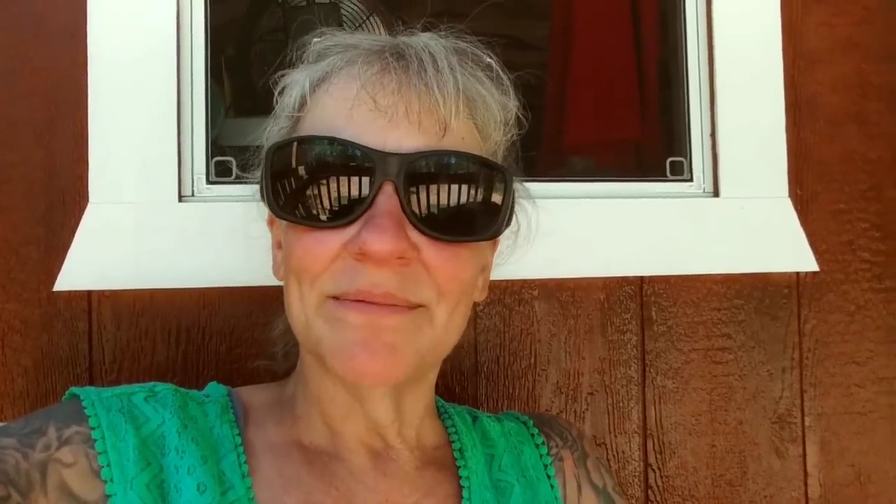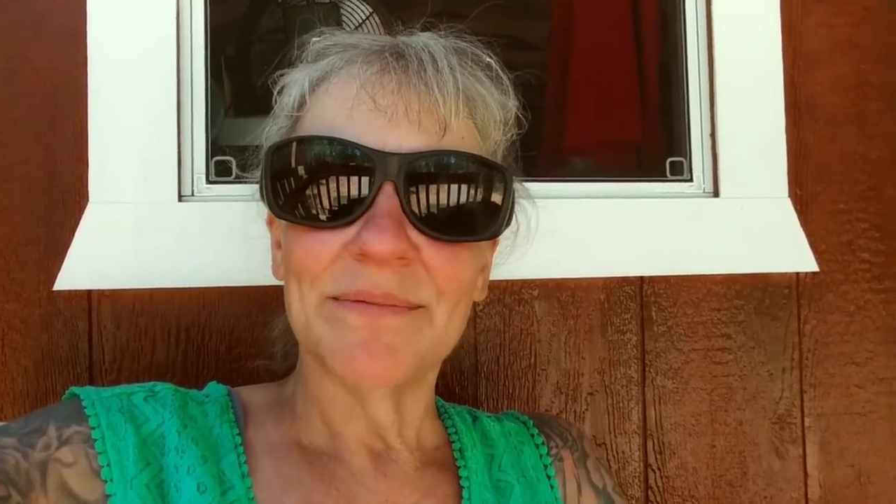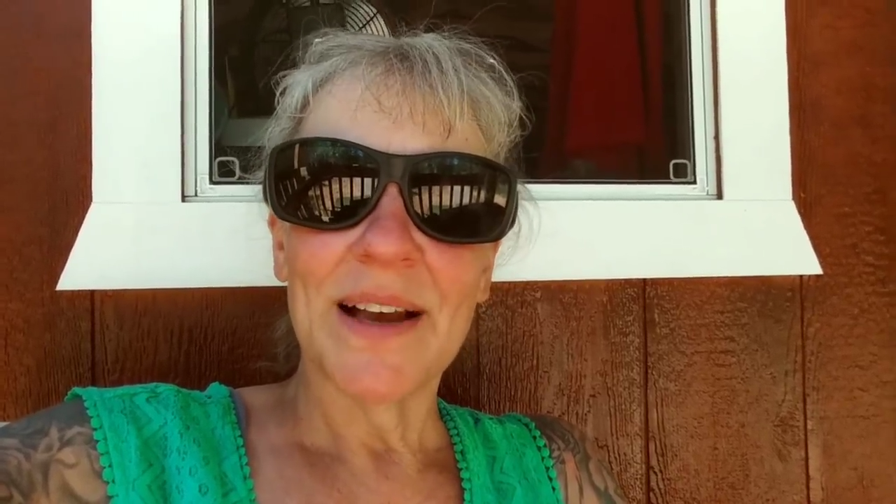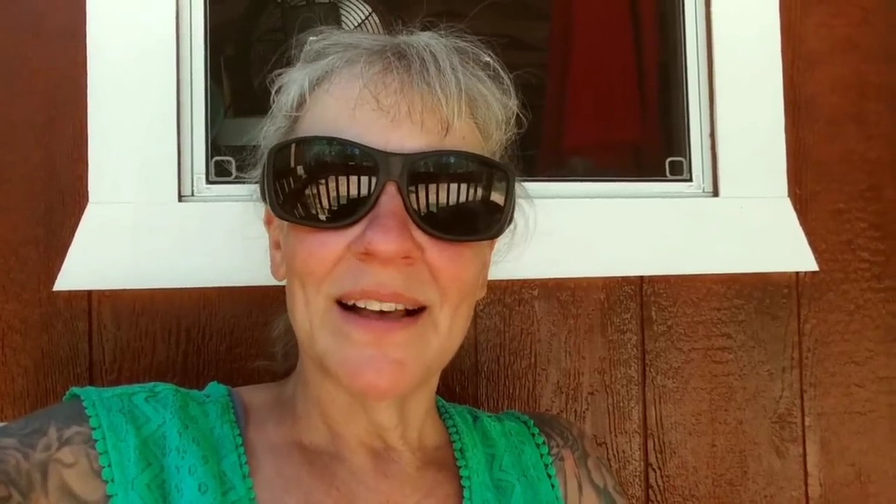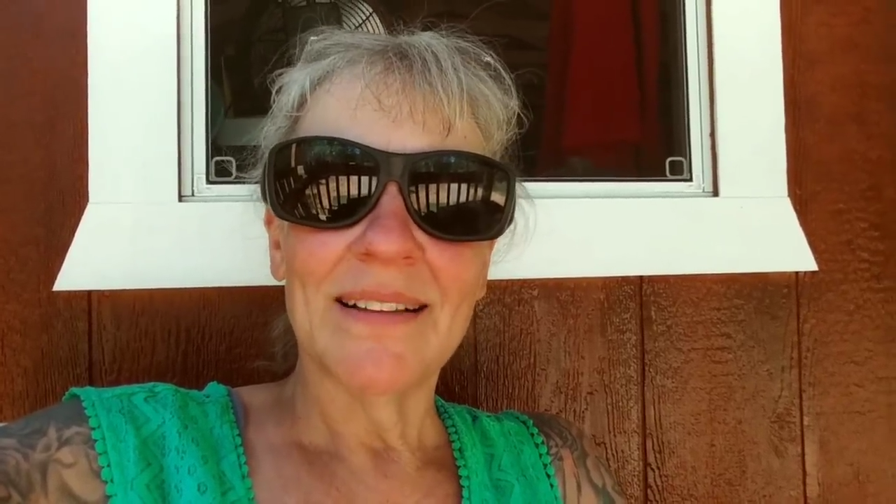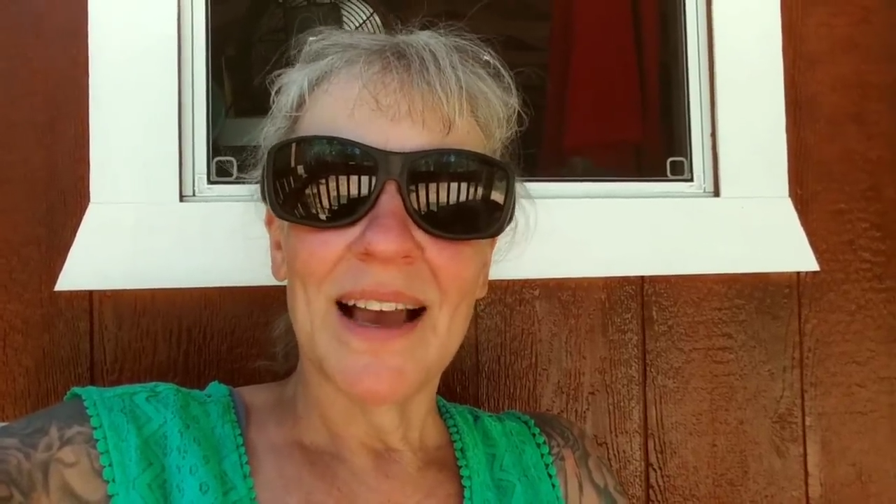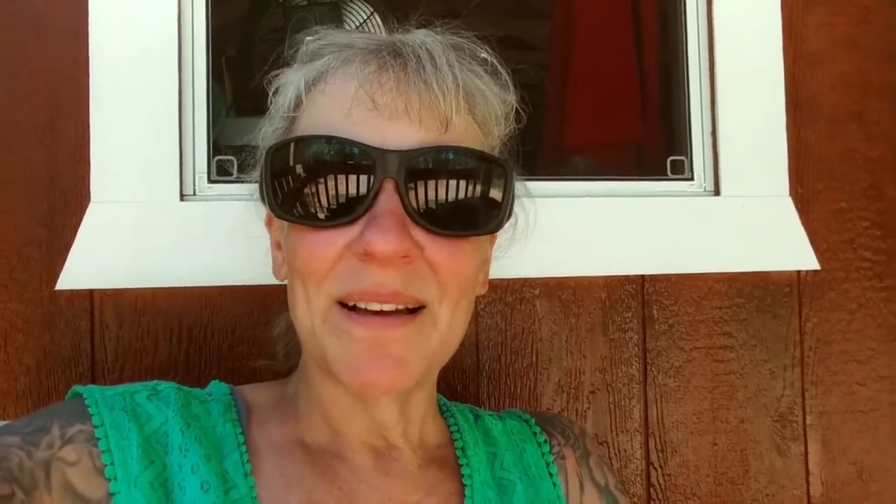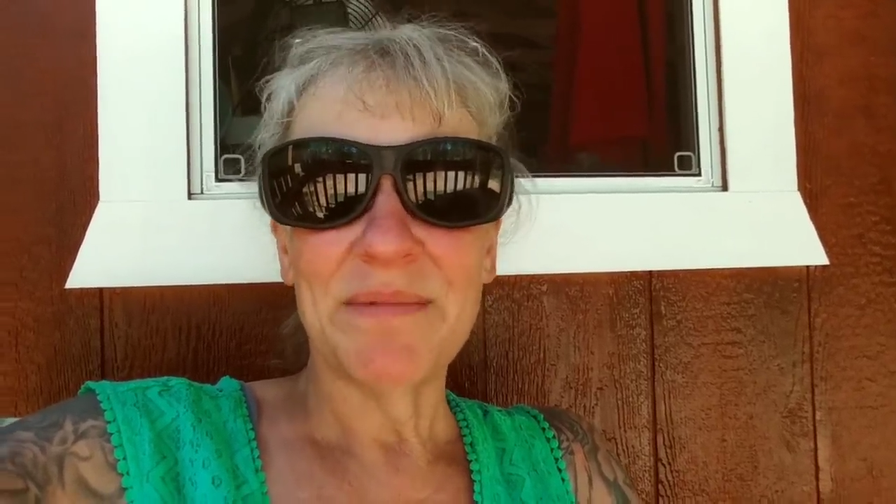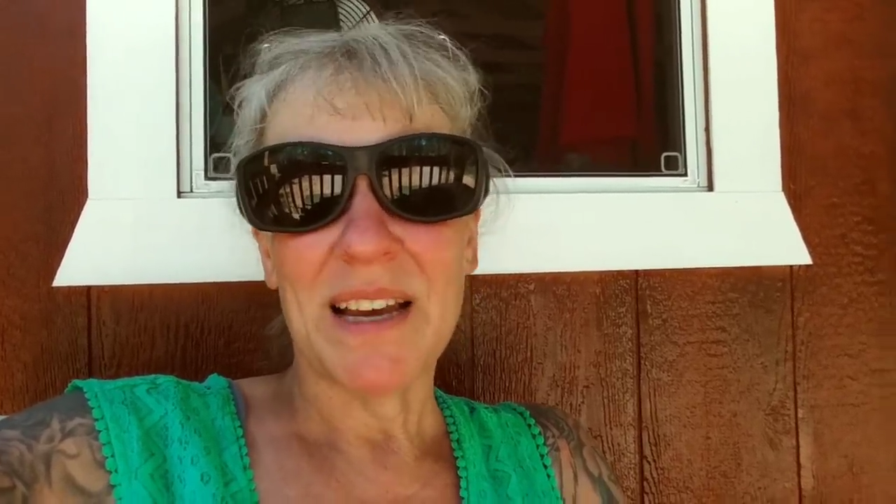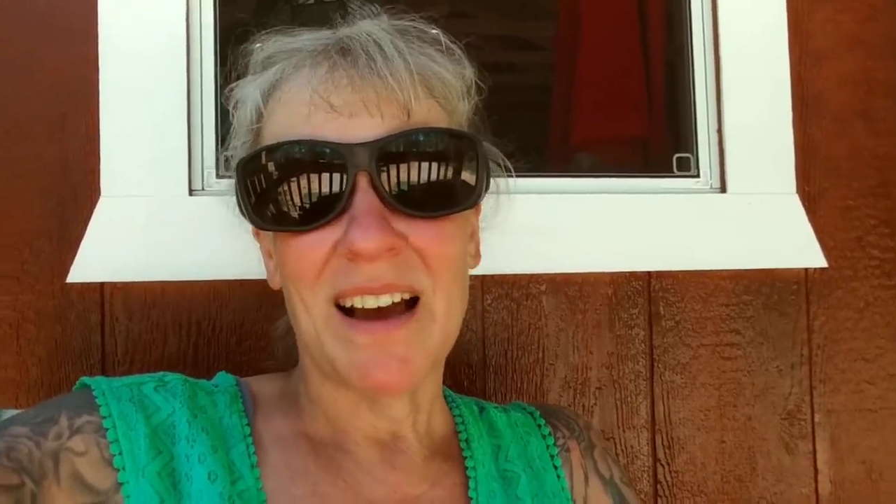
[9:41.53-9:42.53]
well,
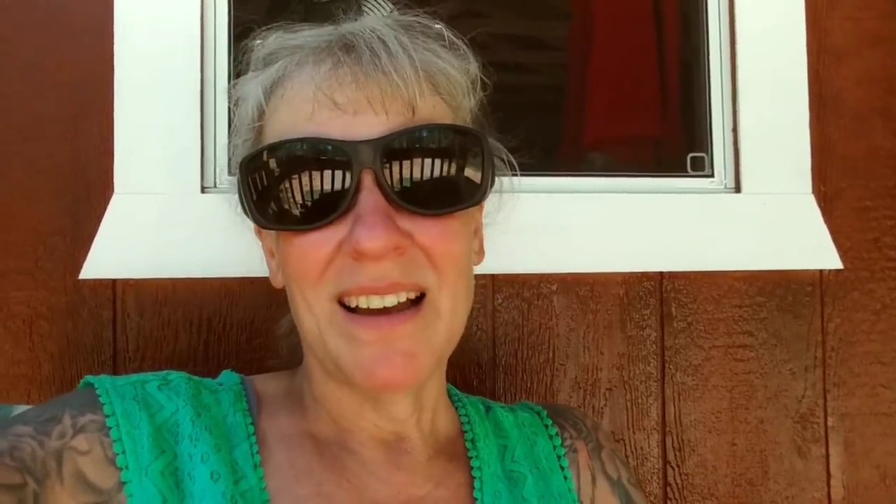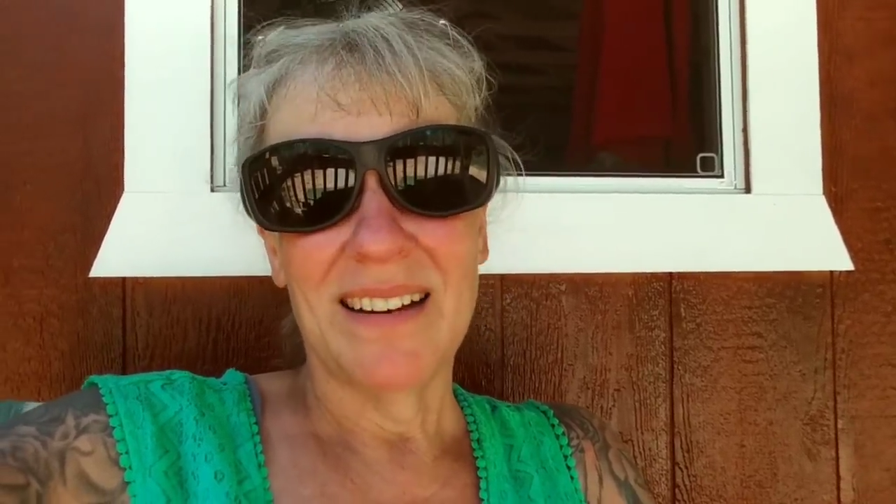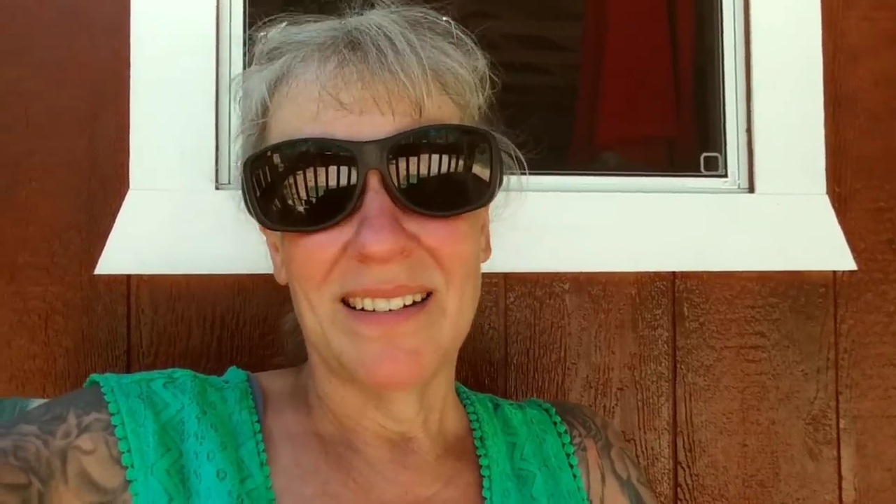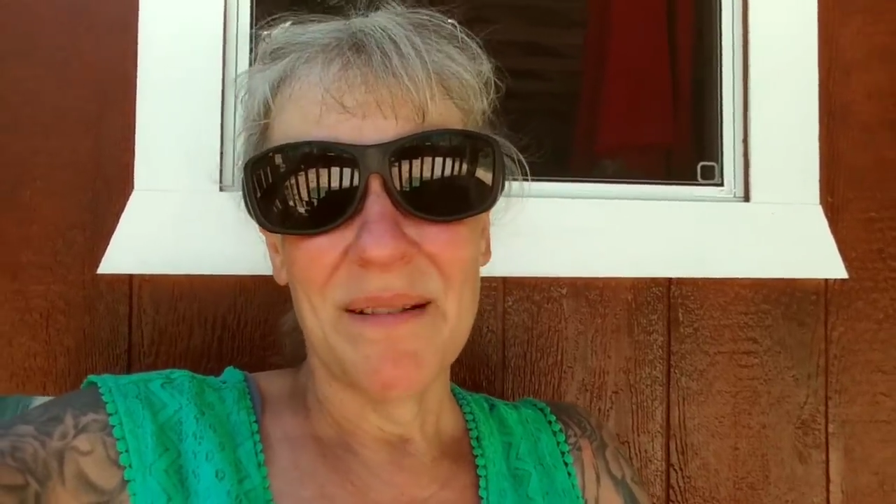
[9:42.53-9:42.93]
I'm tired.